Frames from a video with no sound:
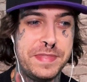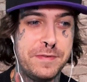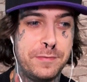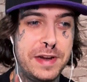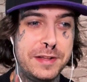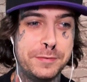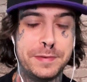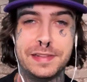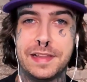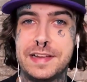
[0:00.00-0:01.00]
without
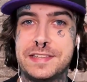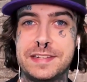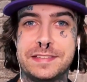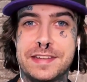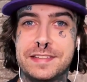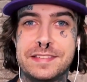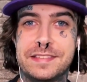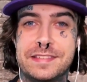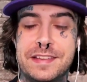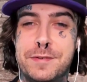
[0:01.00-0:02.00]
realizing that
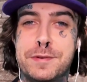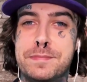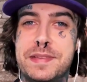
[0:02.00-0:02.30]
it would